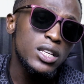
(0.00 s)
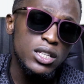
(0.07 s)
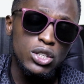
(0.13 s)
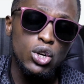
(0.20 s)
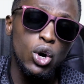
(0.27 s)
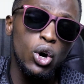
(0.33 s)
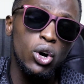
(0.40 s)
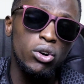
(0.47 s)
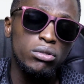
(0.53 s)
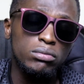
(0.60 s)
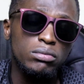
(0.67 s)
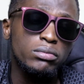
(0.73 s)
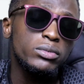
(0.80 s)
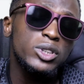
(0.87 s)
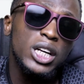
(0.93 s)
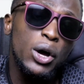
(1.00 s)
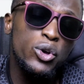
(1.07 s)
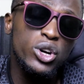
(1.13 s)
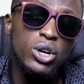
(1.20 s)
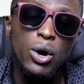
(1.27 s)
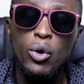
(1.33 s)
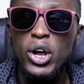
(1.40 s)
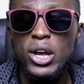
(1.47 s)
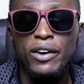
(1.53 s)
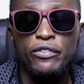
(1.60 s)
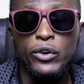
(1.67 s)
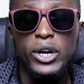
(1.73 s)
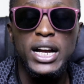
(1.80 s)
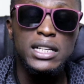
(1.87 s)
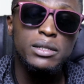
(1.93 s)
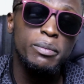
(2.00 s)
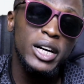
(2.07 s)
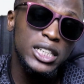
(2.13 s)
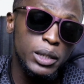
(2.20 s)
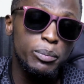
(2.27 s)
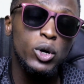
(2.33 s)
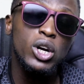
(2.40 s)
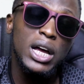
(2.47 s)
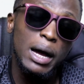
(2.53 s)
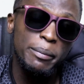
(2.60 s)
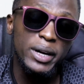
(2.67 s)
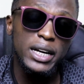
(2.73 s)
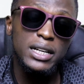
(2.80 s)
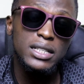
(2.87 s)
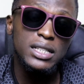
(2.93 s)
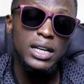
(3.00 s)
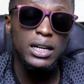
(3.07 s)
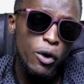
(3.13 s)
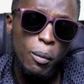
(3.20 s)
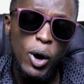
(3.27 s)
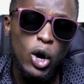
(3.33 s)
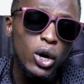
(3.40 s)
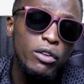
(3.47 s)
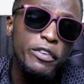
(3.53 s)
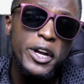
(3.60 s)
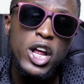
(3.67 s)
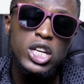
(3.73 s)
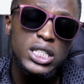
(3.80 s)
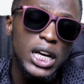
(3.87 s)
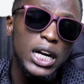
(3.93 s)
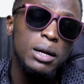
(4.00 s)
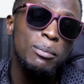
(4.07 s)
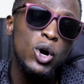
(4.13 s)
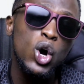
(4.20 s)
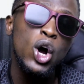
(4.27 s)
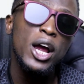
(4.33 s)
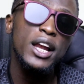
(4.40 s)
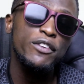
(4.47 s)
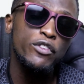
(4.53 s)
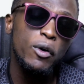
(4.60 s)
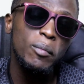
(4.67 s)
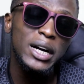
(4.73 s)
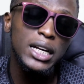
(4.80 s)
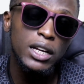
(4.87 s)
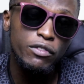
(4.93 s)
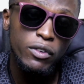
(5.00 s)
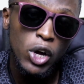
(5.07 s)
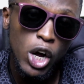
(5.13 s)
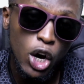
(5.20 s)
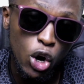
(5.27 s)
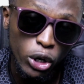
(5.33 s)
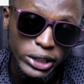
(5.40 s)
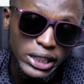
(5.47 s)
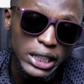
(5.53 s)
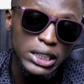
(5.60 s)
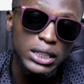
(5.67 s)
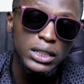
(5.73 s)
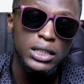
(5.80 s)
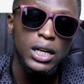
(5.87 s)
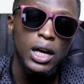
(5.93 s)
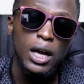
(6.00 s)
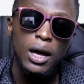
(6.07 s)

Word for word: So now you know why your phone has multiple cameras. For more cool videos and more informative content,